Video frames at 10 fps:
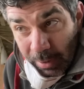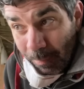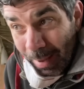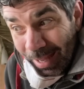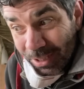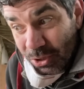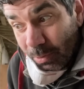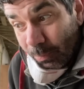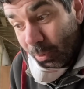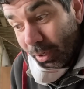to match
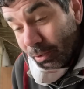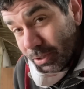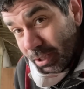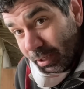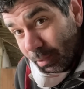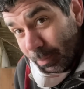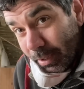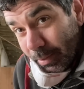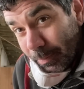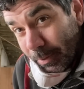what it looks like on
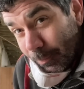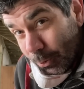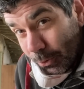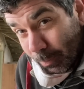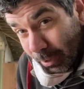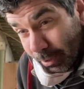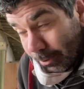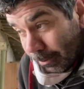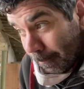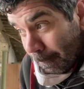my computer
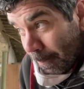monitor